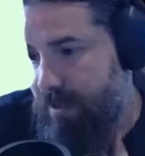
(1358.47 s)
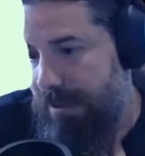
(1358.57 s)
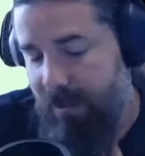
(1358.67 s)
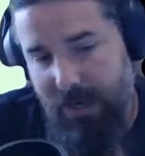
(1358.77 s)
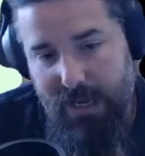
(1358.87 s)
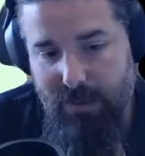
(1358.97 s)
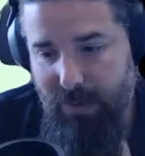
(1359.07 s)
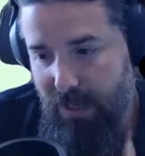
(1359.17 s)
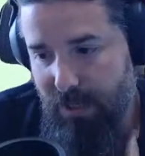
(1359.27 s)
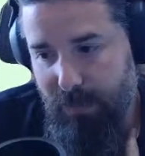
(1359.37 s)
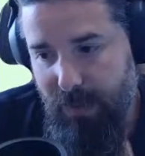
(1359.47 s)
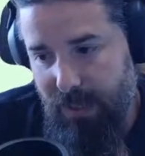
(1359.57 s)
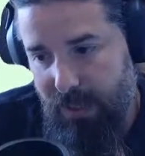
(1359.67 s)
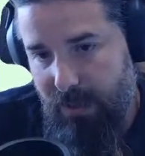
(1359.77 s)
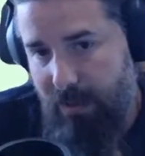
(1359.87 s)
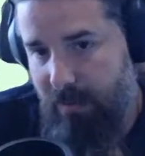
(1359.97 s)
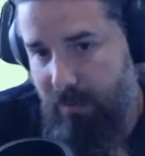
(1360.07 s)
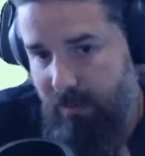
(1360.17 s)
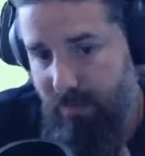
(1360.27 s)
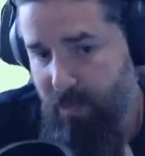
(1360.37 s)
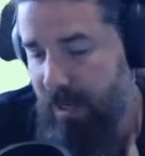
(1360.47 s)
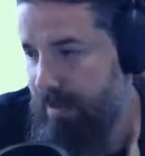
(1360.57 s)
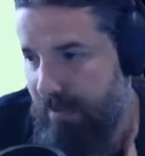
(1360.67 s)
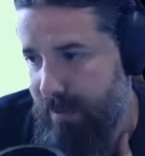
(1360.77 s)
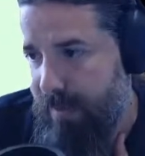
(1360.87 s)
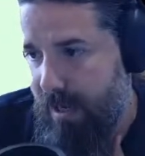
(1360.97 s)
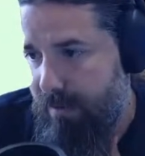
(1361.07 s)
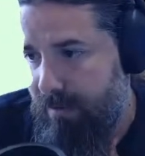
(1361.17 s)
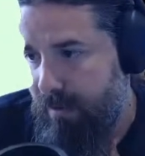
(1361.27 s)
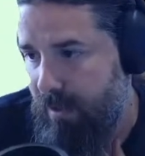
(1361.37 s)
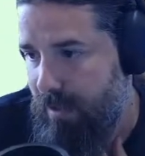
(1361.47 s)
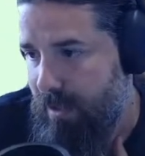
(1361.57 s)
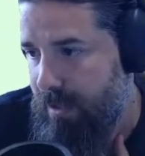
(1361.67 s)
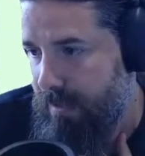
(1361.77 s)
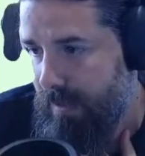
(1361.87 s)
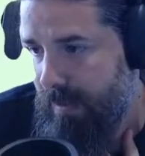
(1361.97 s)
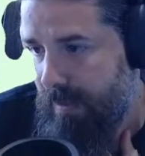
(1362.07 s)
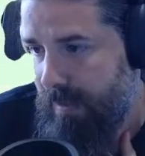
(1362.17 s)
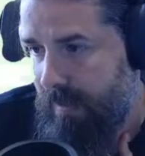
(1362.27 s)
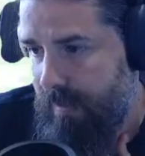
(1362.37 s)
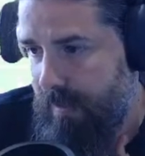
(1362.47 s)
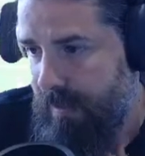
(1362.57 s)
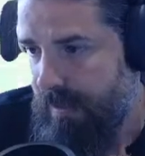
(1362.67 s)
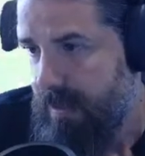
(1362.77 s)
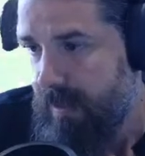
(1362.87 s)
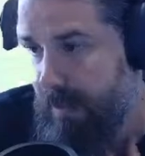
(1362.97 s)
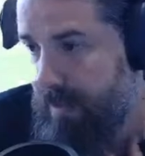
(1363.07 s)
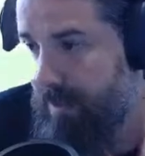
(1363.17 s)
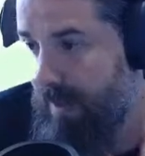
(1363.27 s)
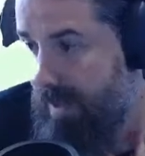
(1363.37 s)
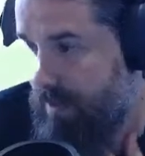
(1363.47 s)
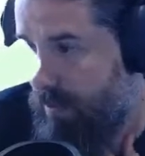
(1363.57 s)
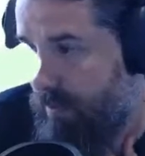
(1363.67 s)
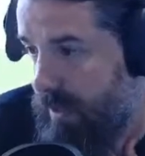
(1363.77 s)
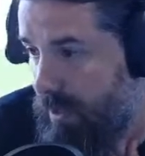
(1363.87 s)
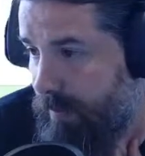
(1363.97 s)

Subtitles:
a PHP binary path earlier, i.e. the path to your PHP.